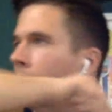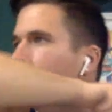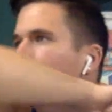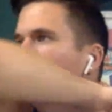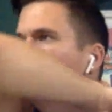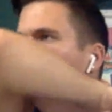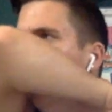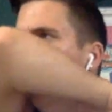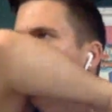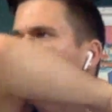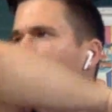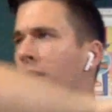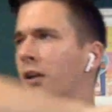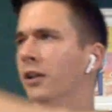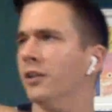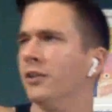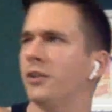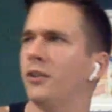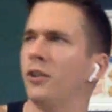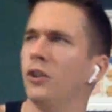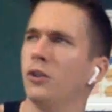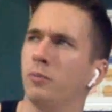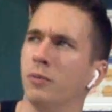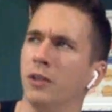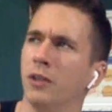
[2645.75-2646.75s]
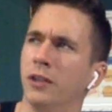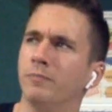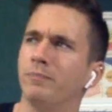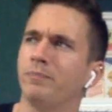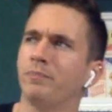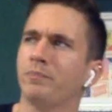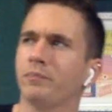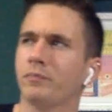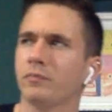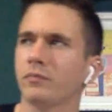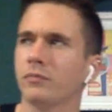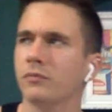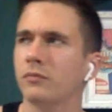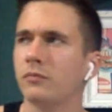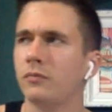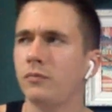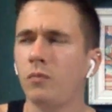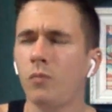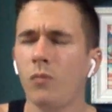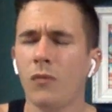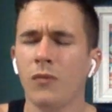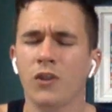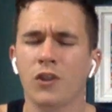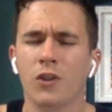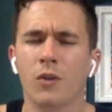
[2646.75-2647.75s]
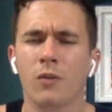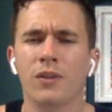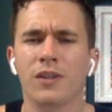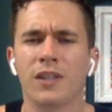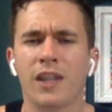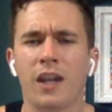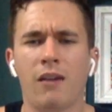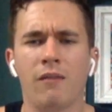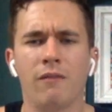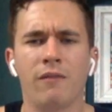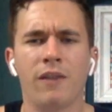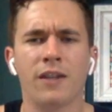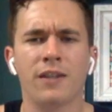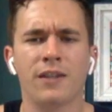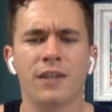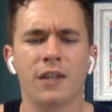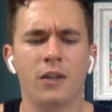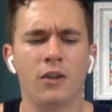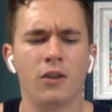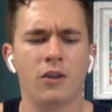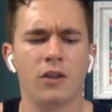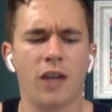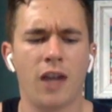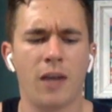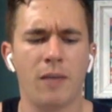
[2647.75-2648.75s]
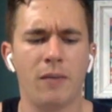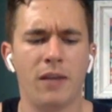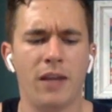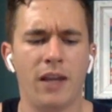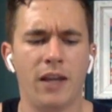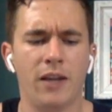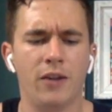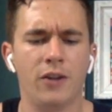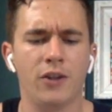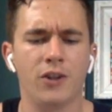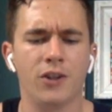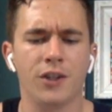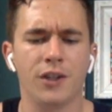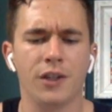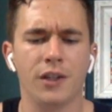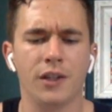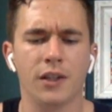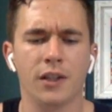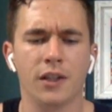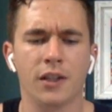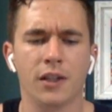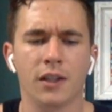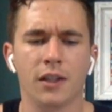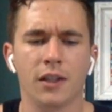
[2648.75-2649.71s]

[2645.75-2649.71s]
Excuse me. So instead of investing your time and energy